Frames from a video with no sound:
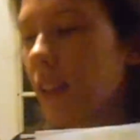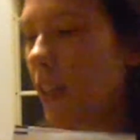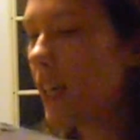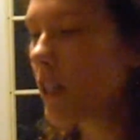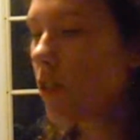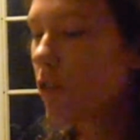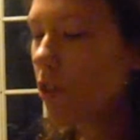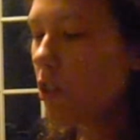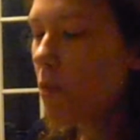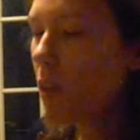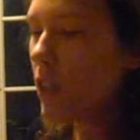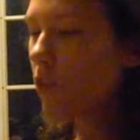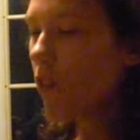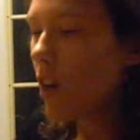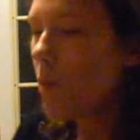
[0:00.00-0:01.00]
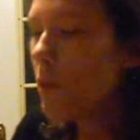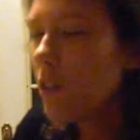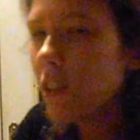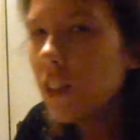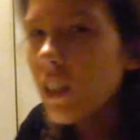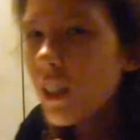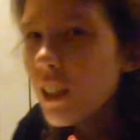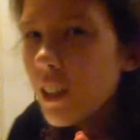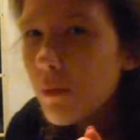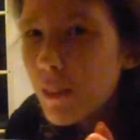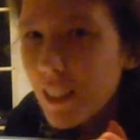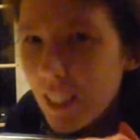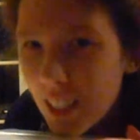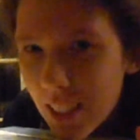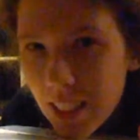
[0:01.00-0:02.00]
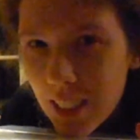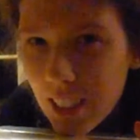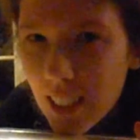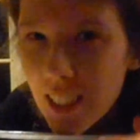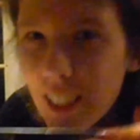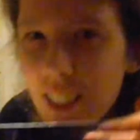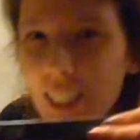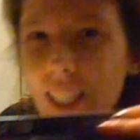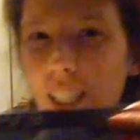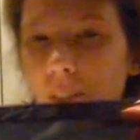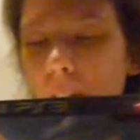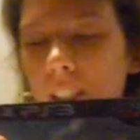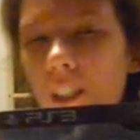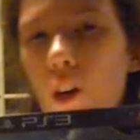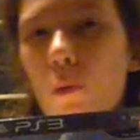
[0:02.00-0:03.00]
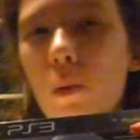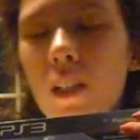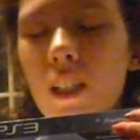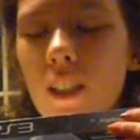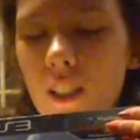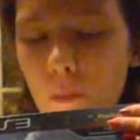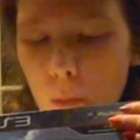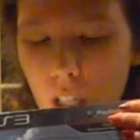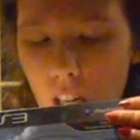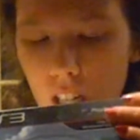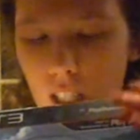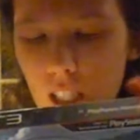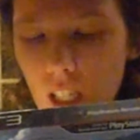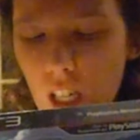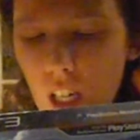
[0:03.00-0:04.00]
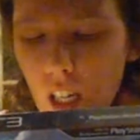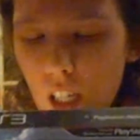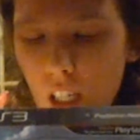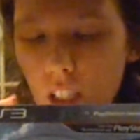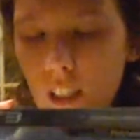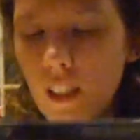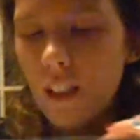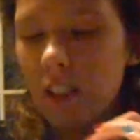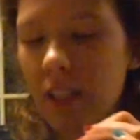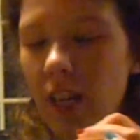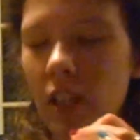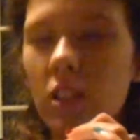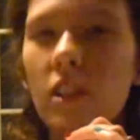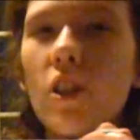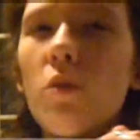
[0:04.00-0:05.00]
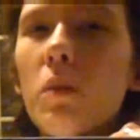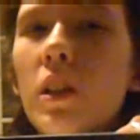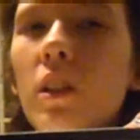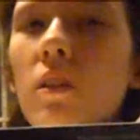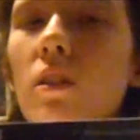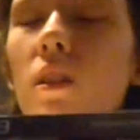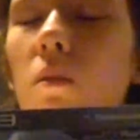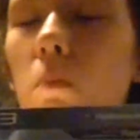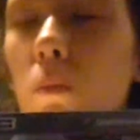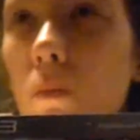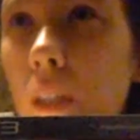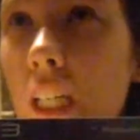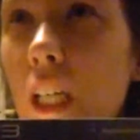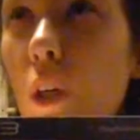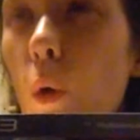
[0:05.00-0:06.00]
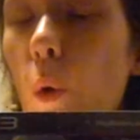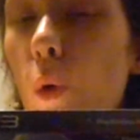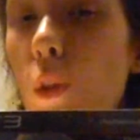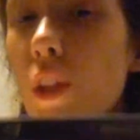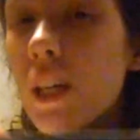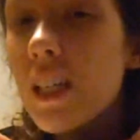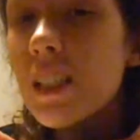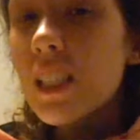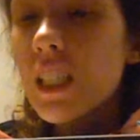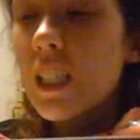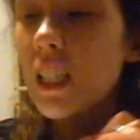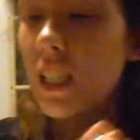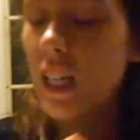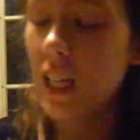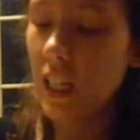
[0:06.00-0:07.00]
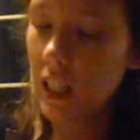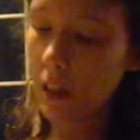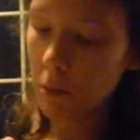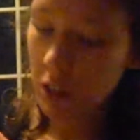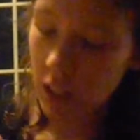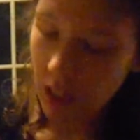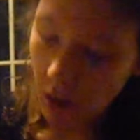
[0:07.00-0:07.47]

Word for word: Thank you so much, Robert. Oh my god, I can't wait to open this because it's got so my, many cool things in it, and I'm just